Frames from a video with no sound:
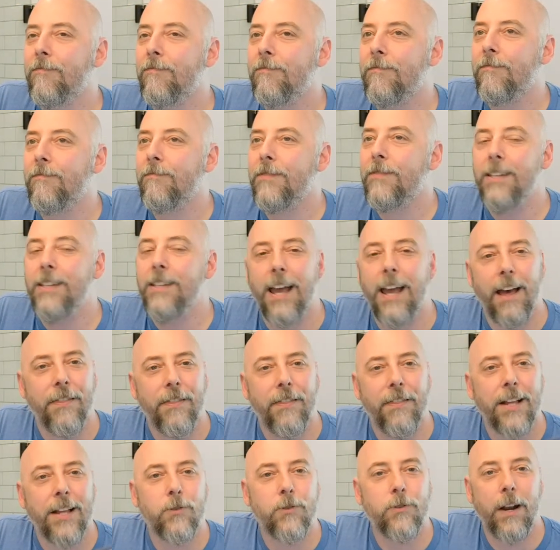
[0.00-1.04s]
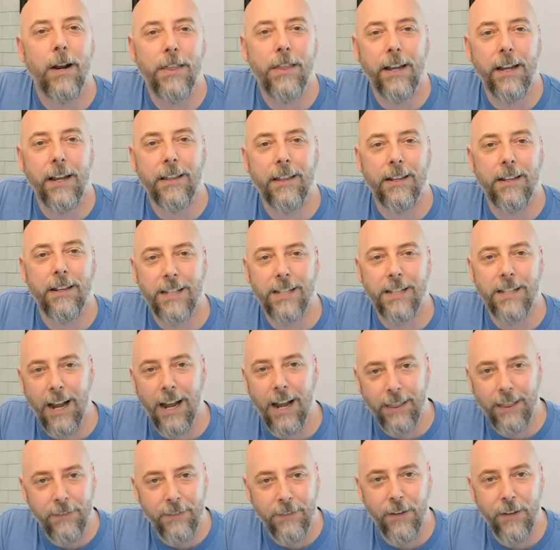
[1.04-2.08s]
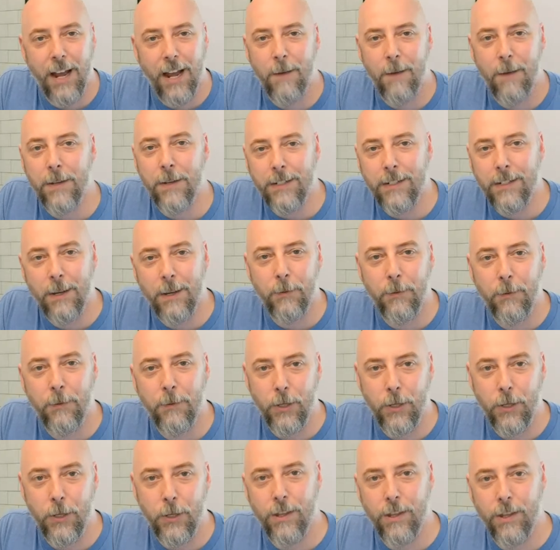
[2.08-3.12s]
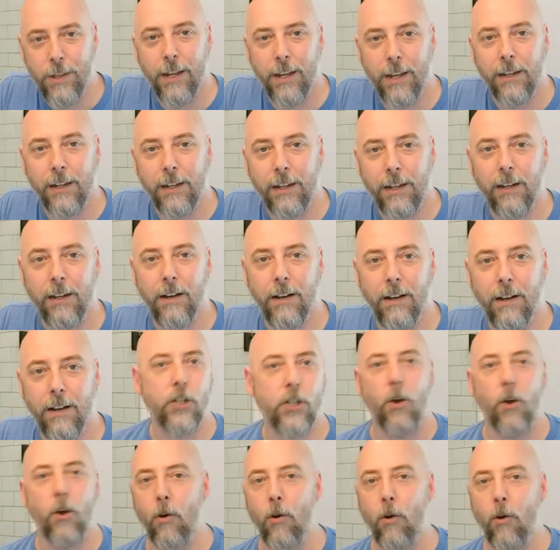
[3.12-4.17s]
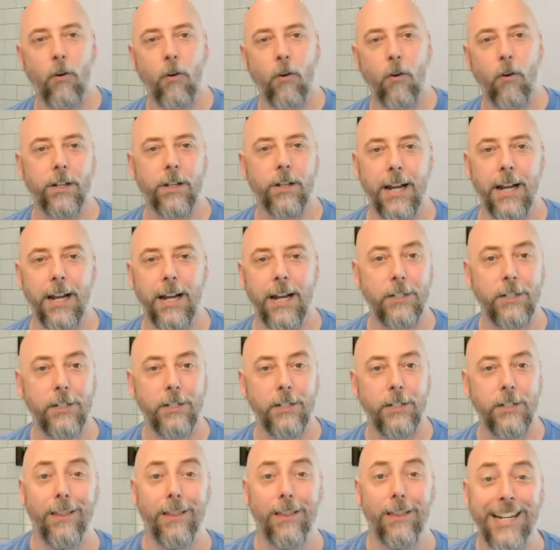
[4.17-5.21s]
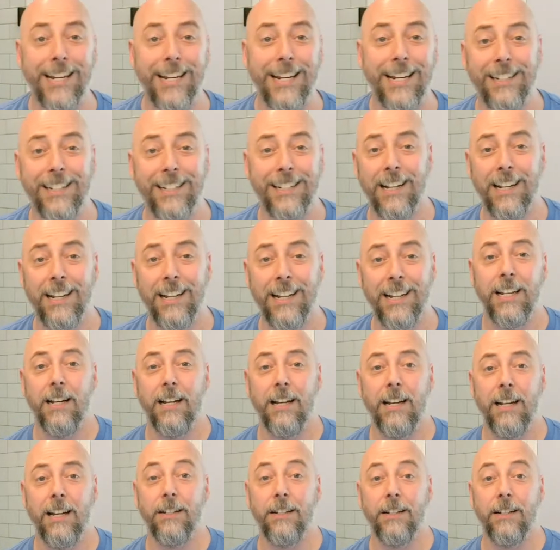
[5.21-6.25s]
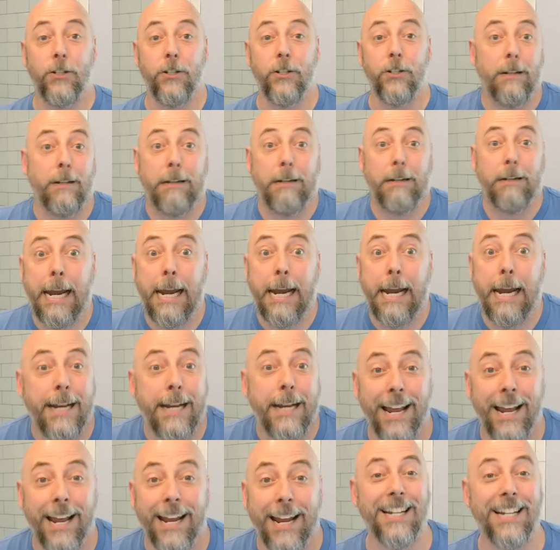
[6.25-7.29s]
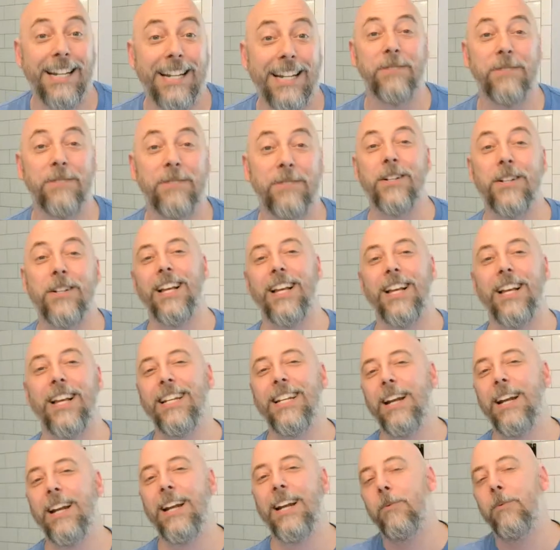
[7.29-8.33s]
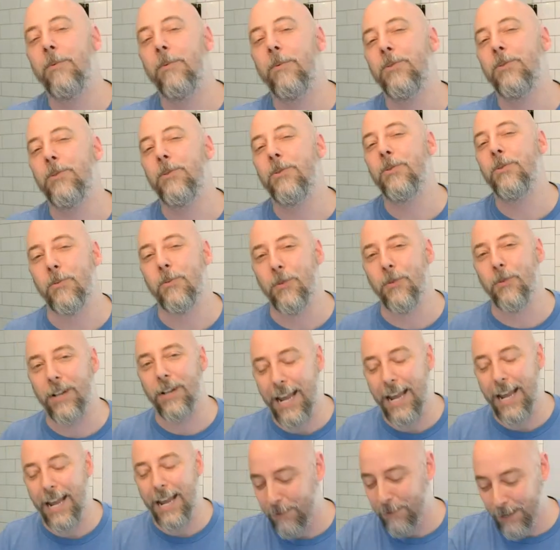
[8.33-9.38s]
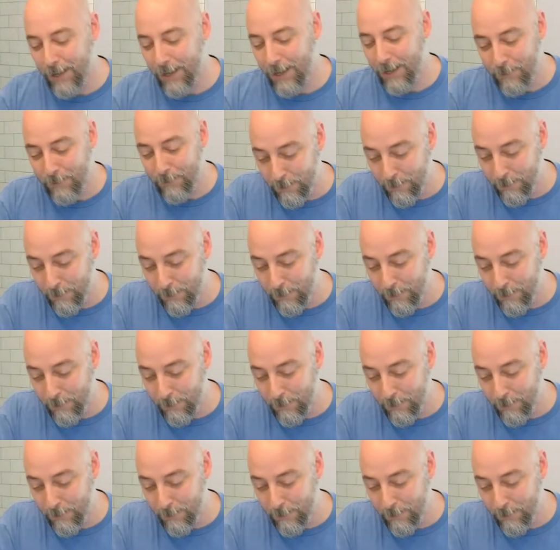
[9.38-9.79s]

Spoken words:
yeah, that's what I think of the design. Leave a comment. Tell me what you think of just the overall design. Did you like it? Did you hate it as much as I did? I won't use the word hate, but I'm not